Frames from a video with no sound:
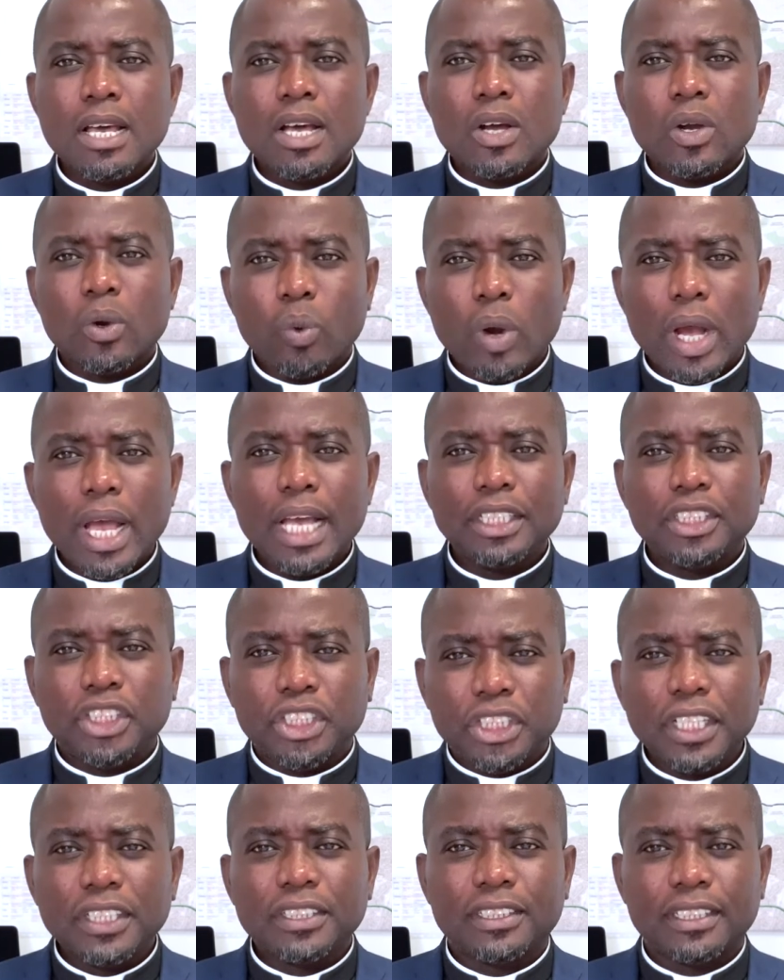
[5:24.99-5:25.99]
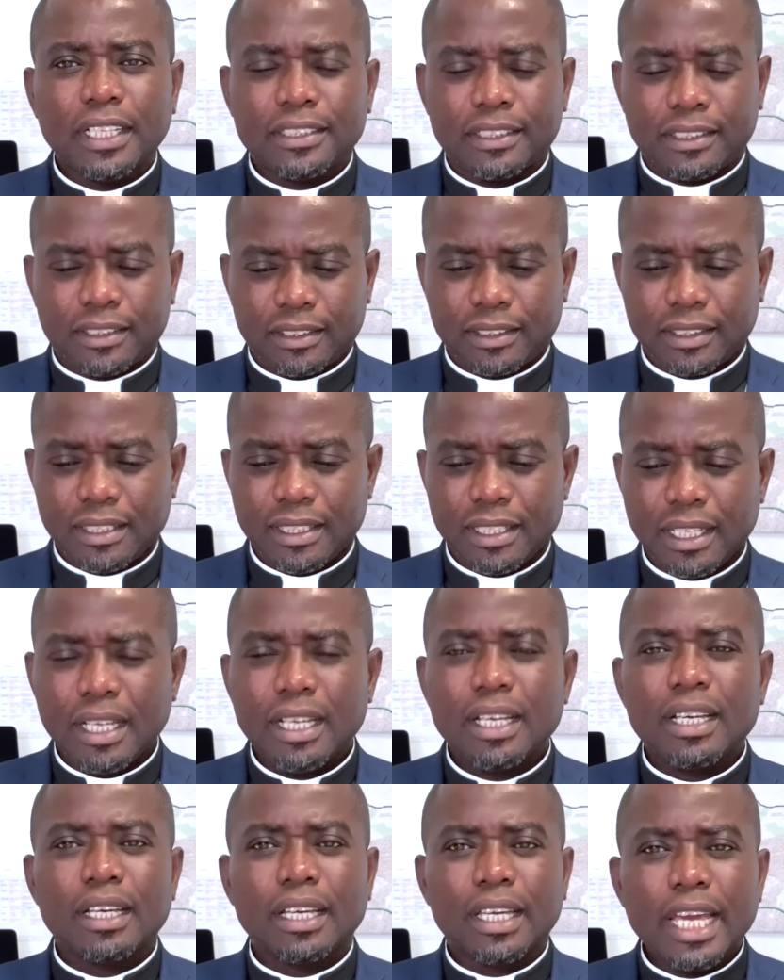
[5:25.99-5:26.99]
where Jesus
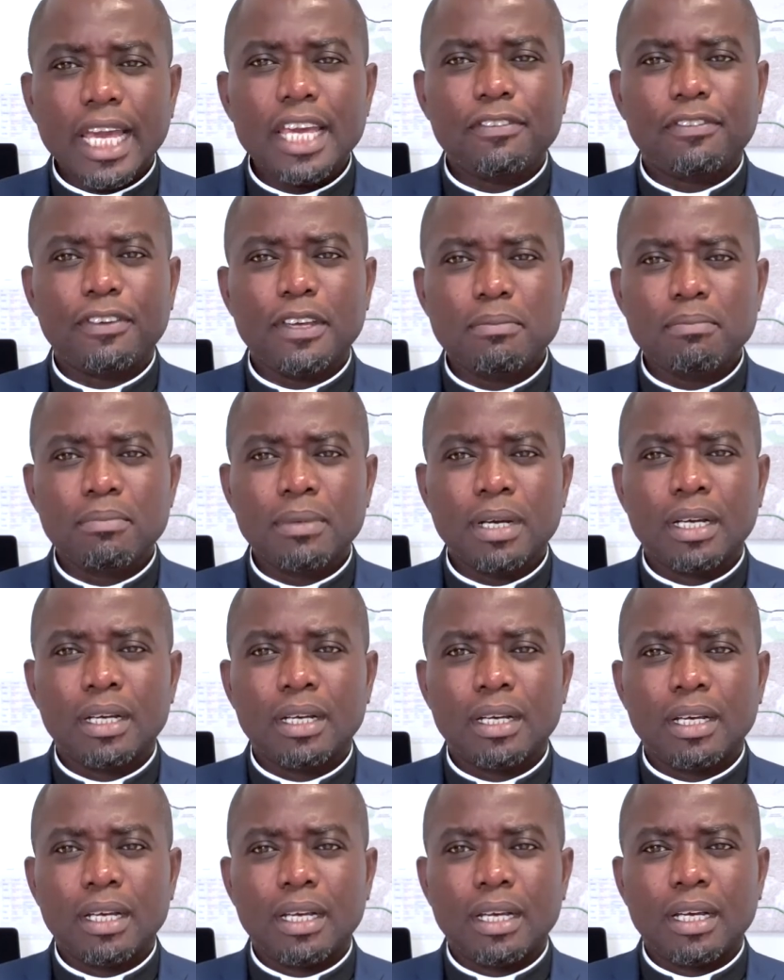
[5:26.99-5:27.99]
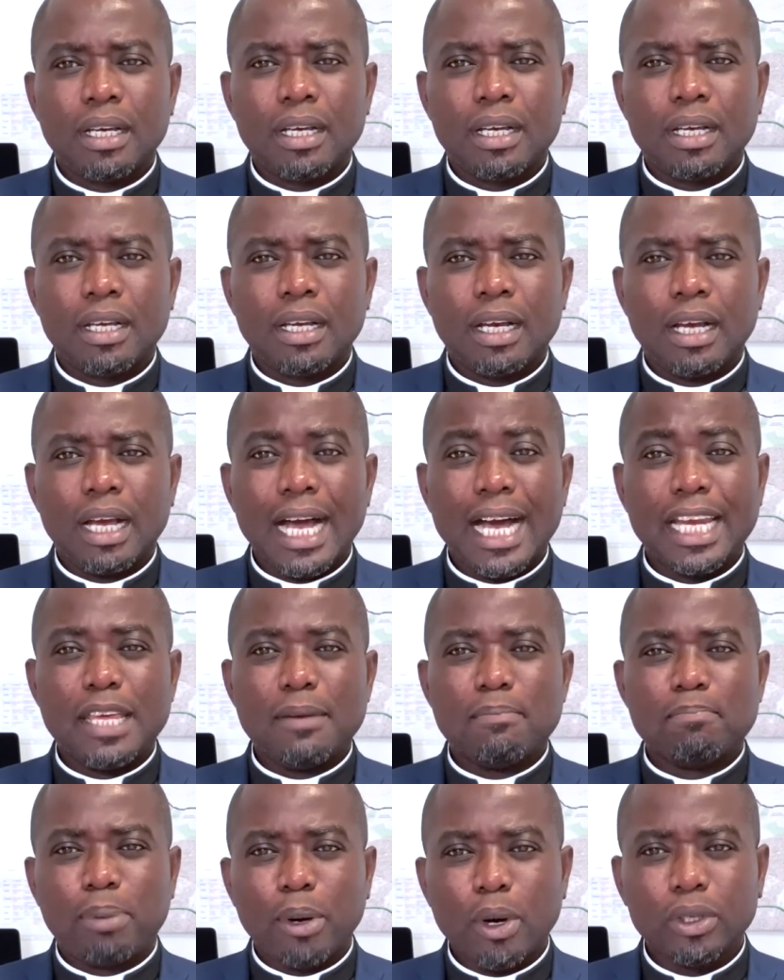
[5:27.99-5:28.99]
gave him an
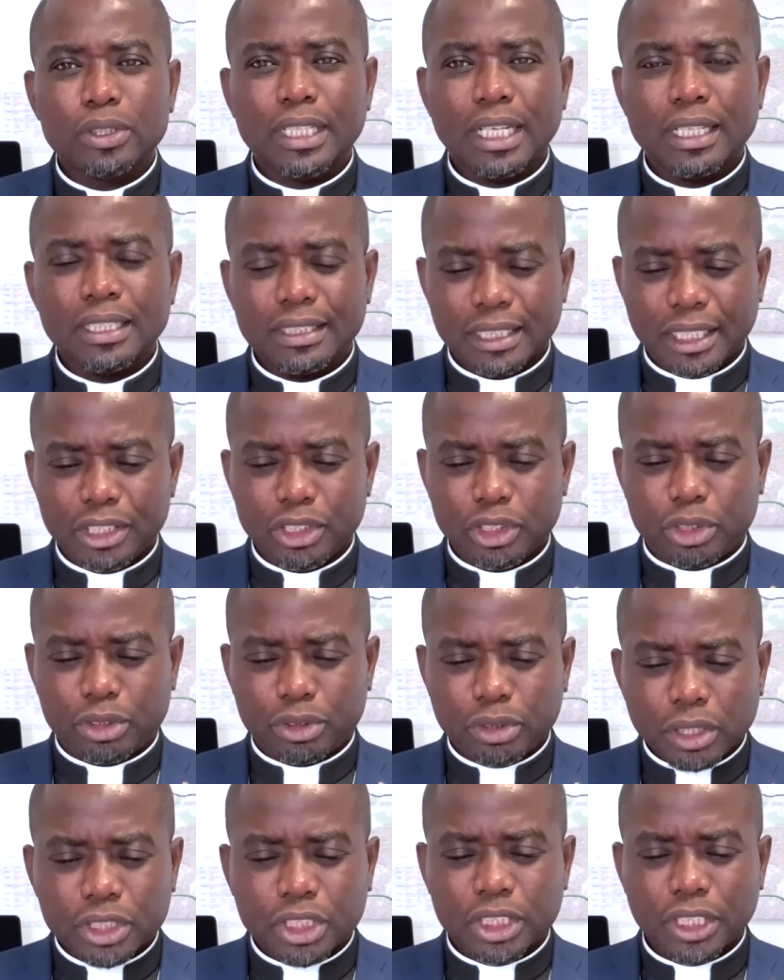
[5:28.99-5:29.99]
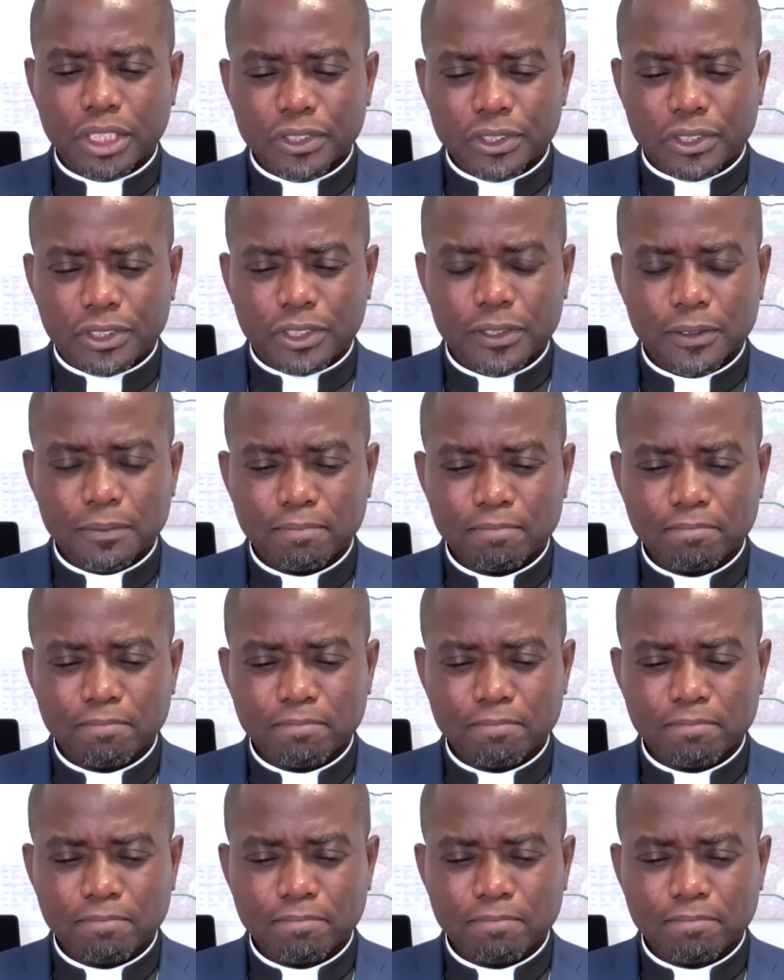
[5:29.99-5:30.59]
important instructions.